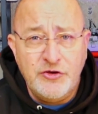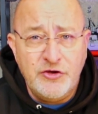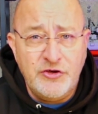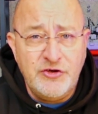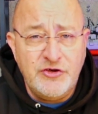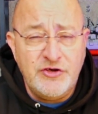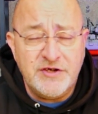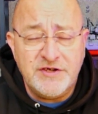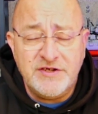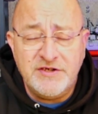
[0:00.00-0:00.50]

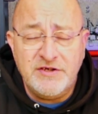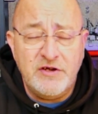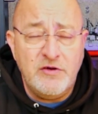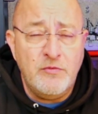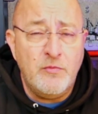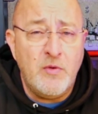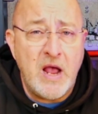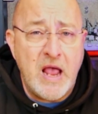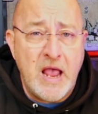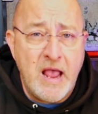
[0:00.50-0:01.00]
just do
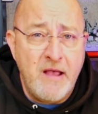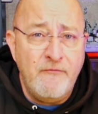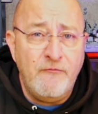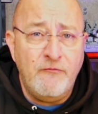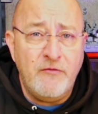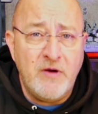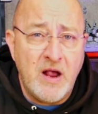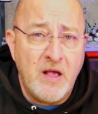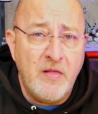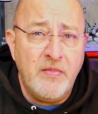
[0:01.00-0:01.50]
what
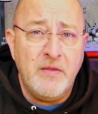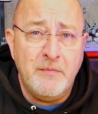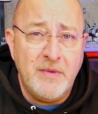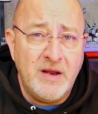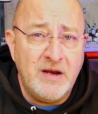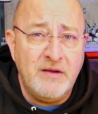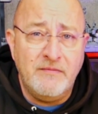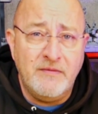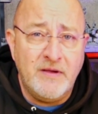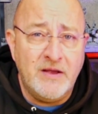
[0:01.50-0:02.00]
every other
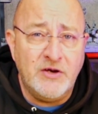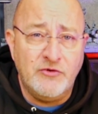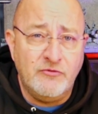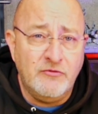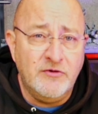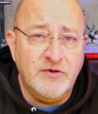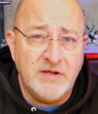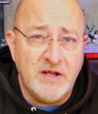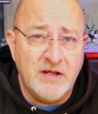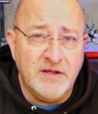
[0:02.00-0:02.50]

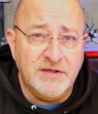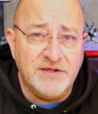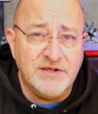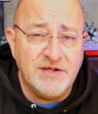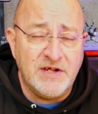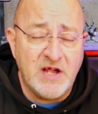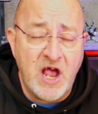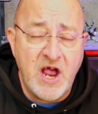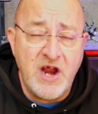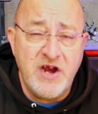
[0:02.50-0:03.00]
manufacturer does
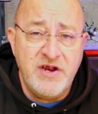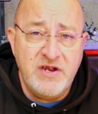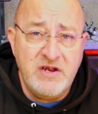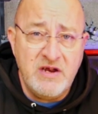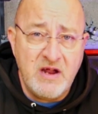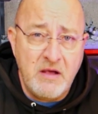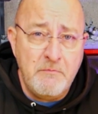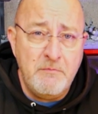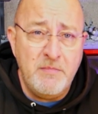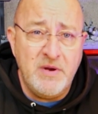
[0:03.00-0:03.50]
and
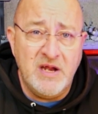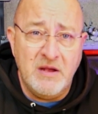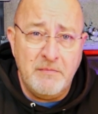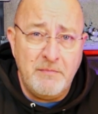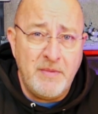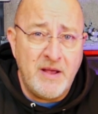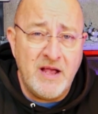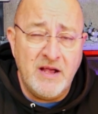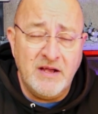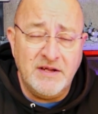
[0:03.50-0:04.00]
number your
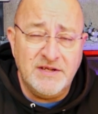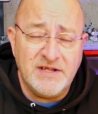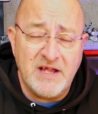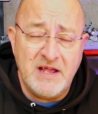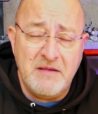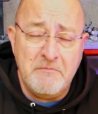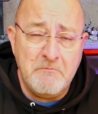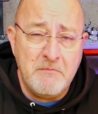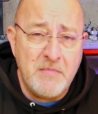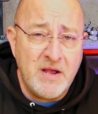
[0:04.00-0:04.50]
bags.
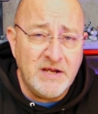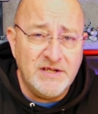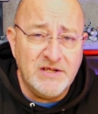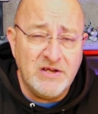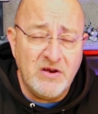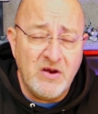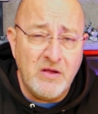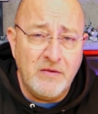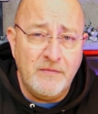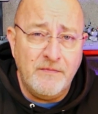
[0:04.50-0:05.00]
It makes
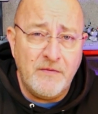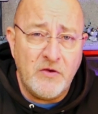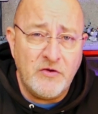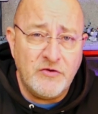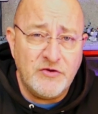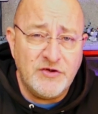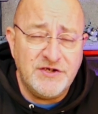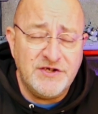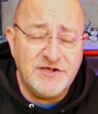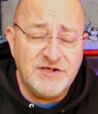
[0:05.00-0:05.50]
life
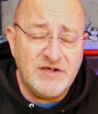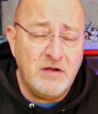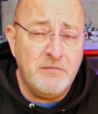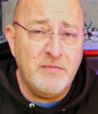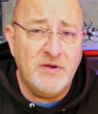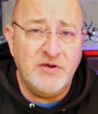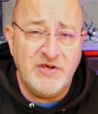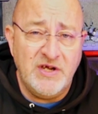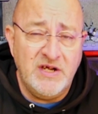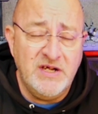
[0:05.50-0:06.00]
so
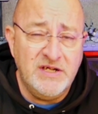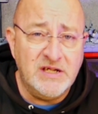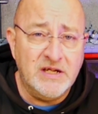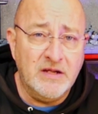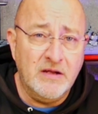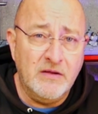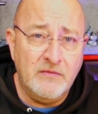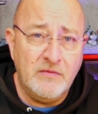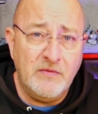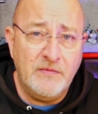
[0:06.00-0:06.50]
much
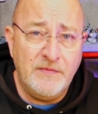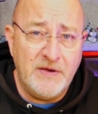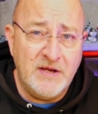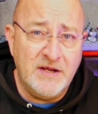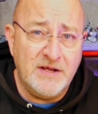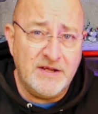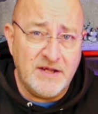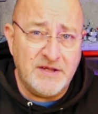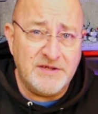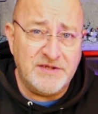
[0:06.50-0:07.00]
easier for your
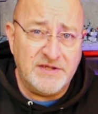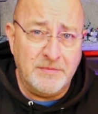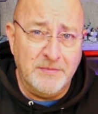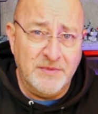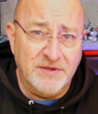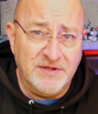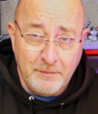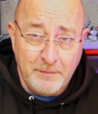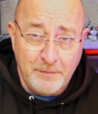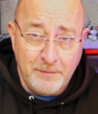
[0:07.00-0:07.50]

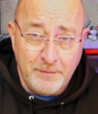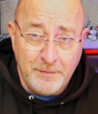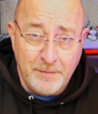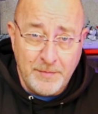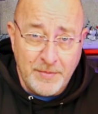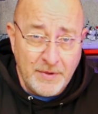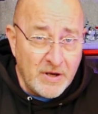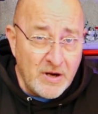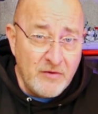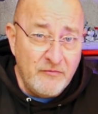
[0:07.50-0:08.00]
customers.
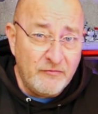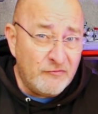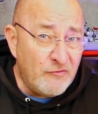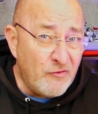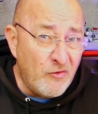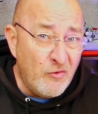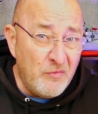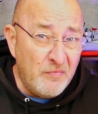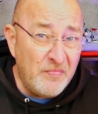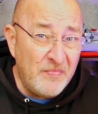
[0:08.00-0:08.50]
But
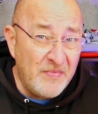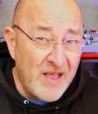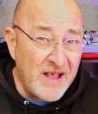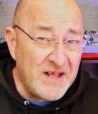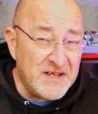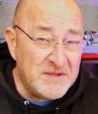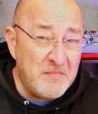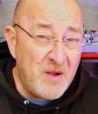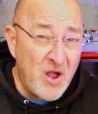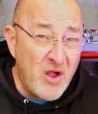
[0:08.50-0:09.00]
overall,
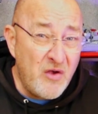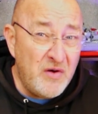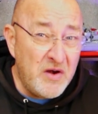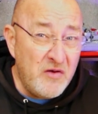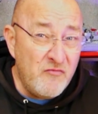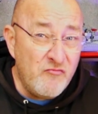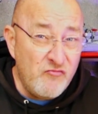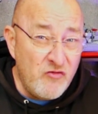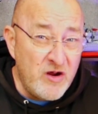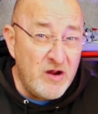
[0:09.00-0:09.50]
that's my only
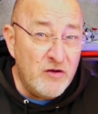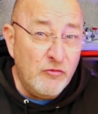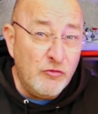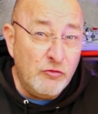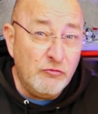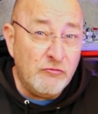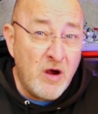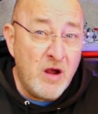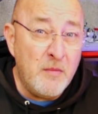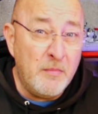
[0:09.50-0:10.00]
real
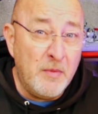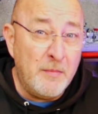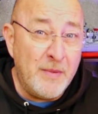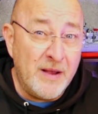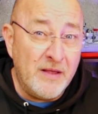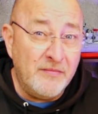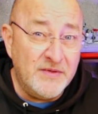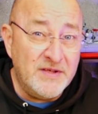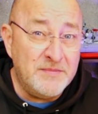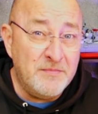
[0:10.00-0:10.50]
gripe
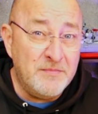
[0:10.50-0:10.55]
about this